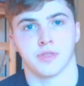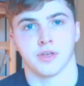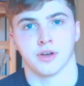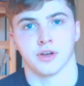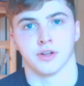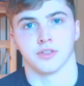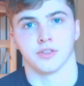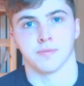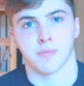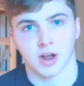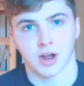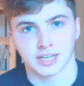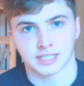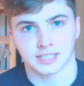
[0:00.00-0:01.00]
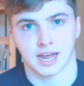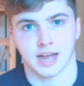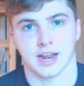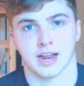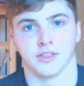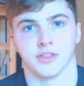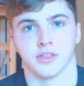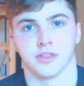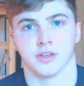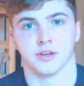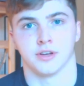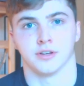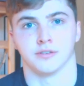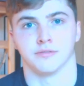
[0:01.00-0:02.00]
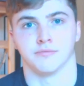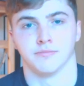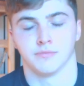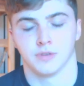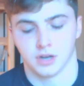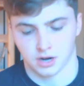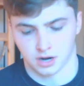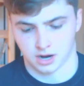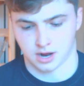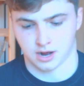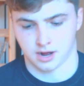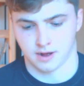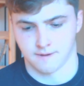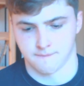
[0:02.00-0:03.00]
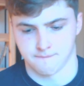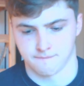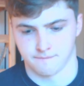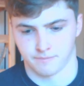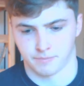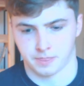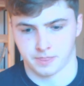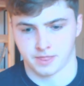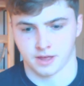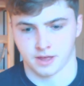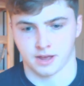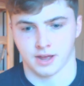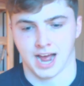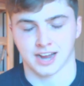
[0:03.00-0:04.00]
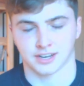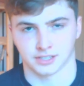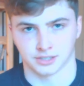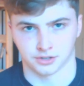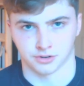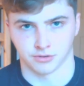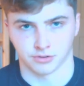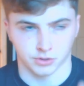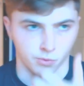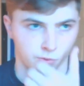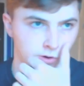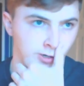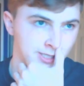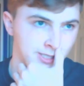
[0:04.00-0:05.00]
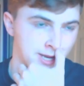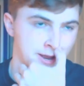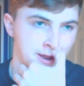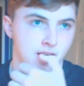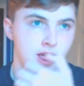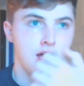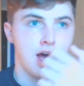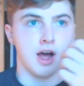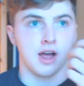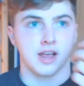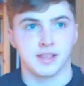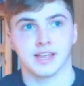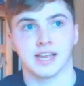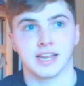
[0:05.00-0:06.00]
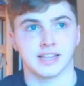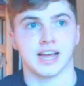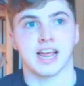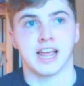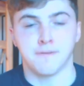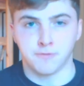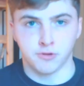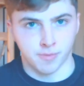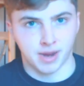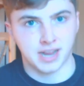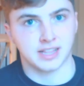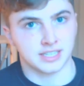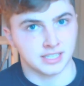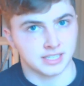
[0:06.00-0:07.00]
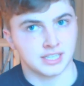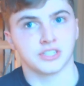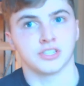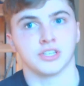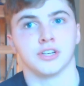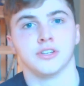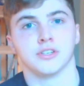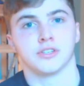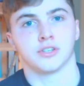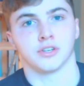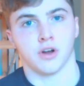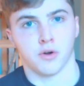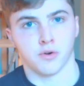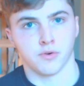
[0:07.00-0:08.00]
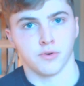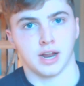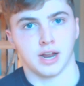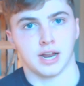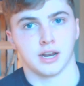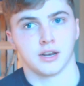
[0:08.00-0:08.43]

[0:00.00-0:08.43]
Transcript: the the mindset and the um, the attitude towards it. I think that if you make the decision to go